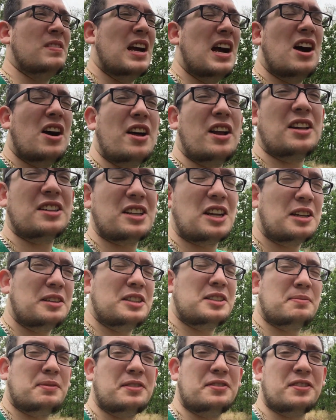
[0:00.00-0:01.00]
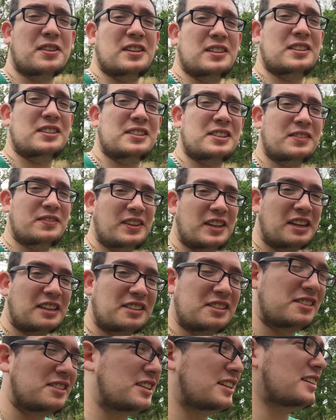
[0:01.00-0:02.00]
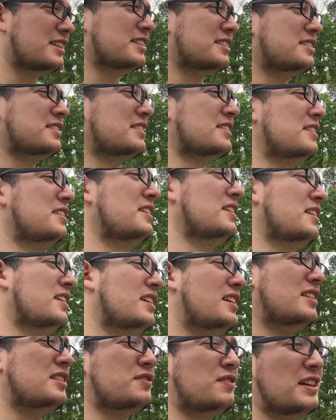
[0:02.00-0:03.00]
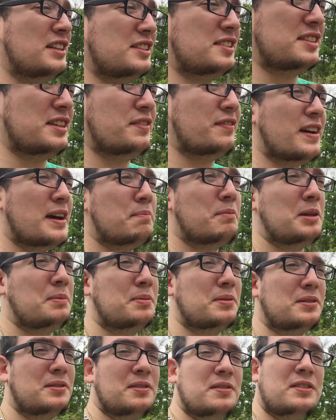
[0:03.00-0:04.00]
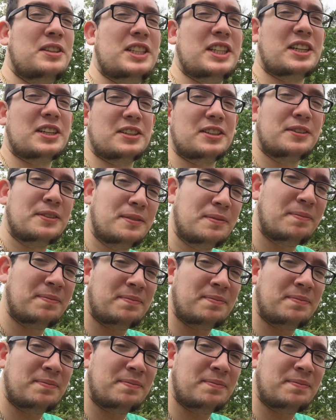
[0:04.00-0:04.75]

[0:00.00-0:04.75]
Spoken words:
I don't know, I thought it'd just be fun to see me exercise. It's fun to see fat people jiggle.